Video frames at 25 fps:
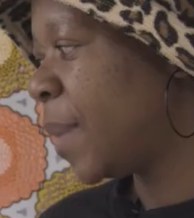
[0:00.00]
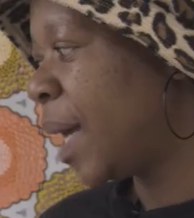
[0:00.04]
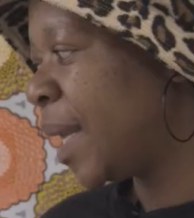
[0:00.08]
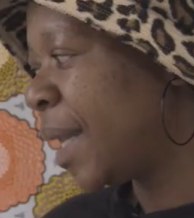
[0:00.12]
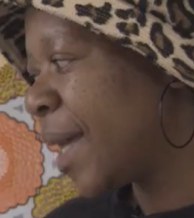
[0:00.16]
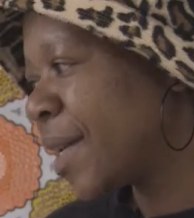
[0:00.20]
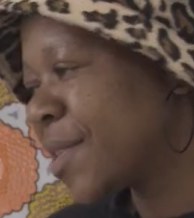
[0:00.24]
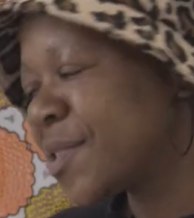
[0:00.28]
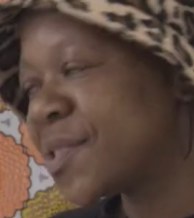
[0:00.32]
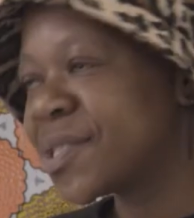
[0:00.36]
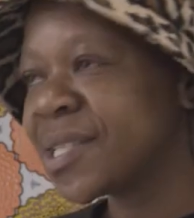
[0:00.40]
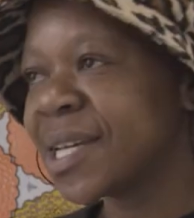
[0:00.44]
I
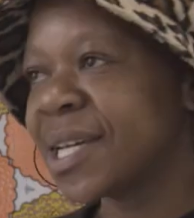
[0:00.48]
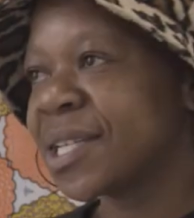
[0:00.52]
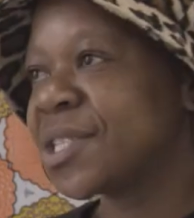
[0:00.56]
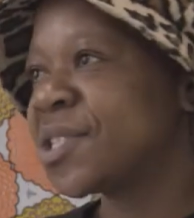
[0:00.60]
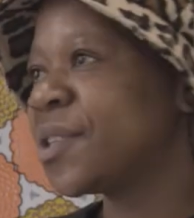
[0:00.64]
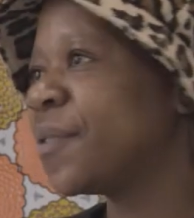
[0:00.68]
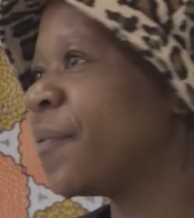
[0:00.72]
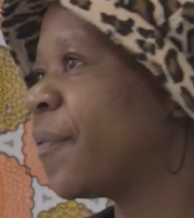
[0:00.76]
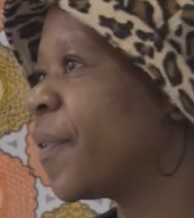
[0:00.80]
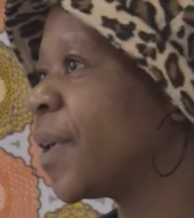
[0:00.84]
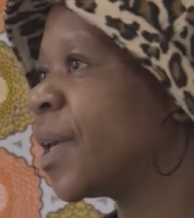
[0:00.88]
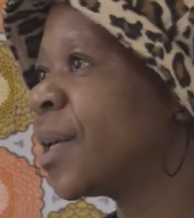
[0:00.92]
like to touch
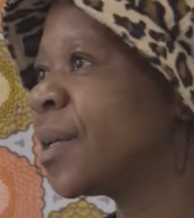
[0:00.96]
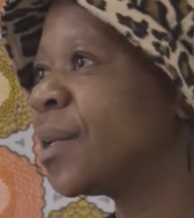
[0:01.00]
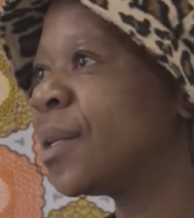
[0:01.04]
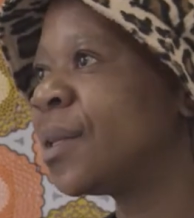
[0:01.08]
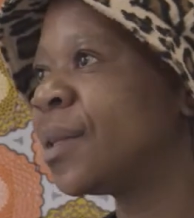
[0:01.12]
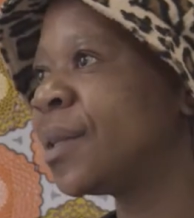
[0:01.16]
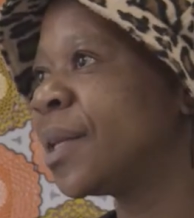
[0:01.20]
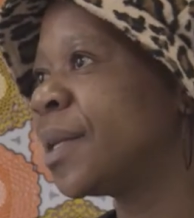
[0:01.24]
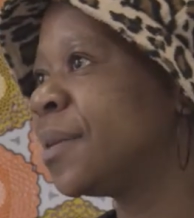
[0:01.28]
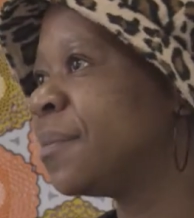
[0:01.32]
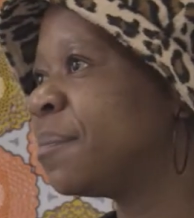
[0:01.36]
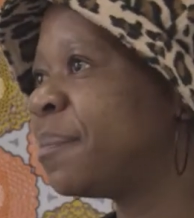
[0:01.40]
and
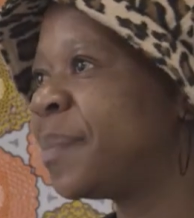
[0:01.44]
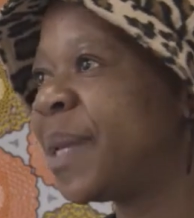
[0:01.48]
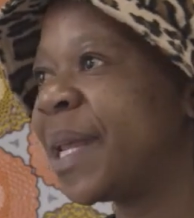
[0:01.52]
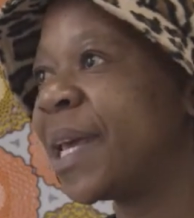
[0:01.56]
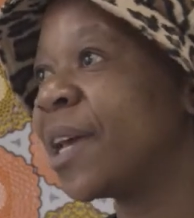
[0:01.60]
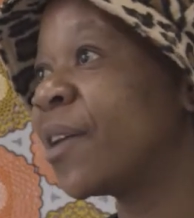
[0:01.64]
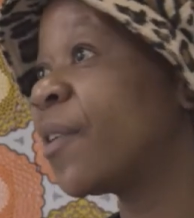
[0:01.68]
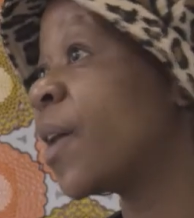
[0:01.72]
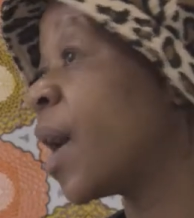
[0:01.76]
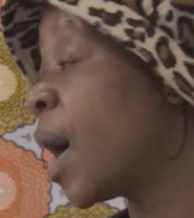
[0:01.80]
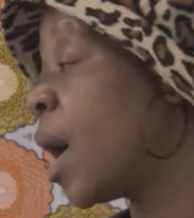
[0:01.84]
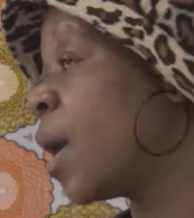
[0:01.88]
feel and
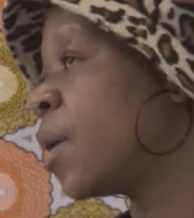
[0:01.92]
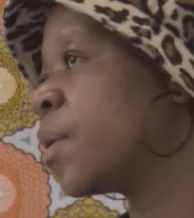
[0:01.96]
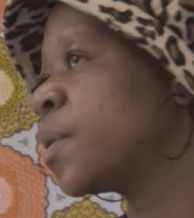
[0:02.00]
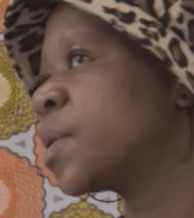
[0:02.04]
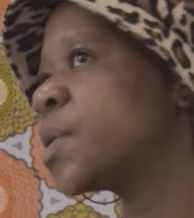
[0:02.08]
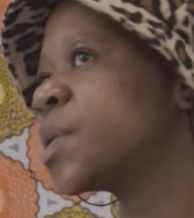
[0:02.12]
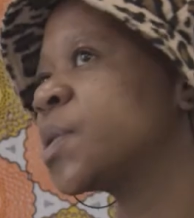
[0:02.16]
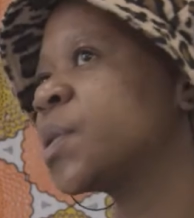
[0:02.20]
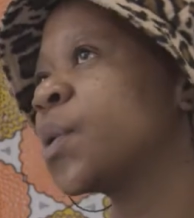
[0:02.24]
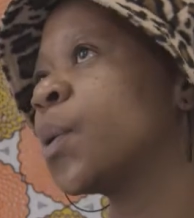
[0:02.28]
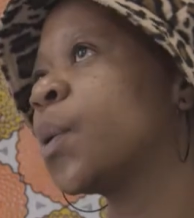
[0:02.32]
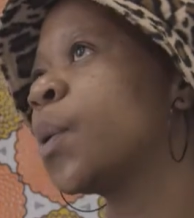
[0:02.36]
play
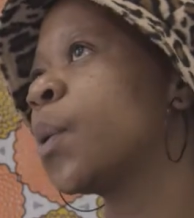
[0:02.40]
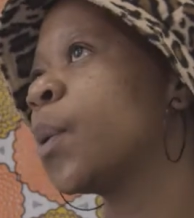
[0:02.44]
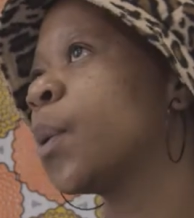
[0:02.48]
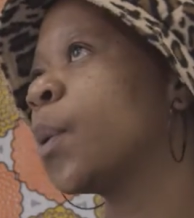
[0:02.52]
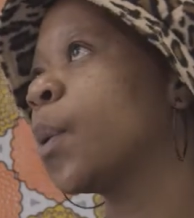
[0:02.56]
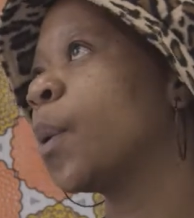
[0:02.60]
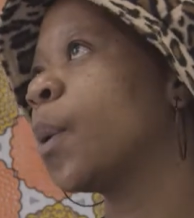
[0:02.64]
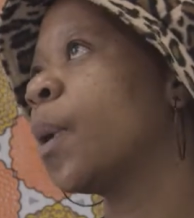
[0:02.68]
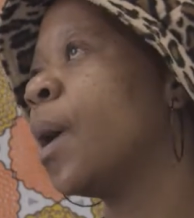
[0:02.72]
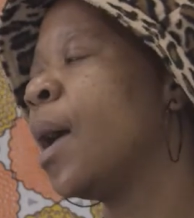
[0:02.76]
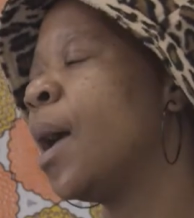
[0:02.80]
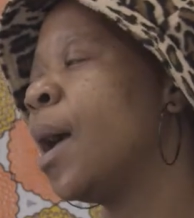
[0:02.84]
around. So